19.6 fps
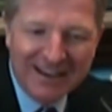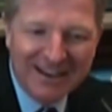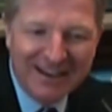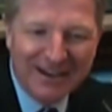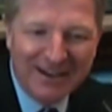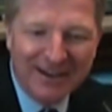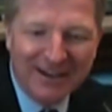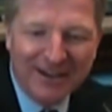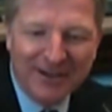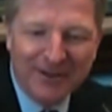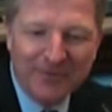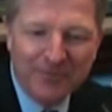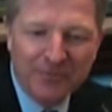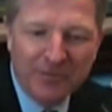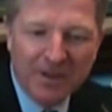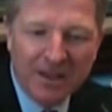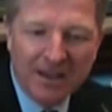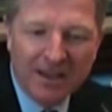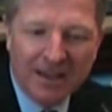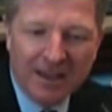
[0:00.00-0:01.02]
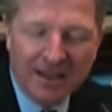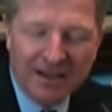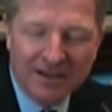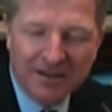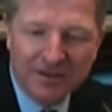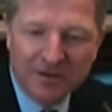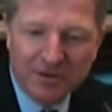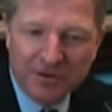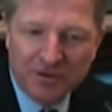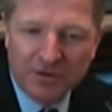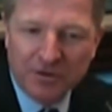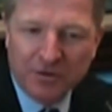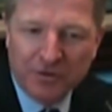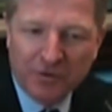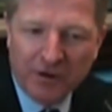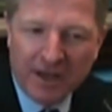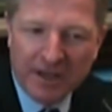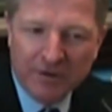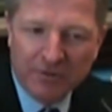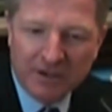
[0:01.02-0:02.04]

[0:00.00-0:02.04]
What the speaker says: and to try to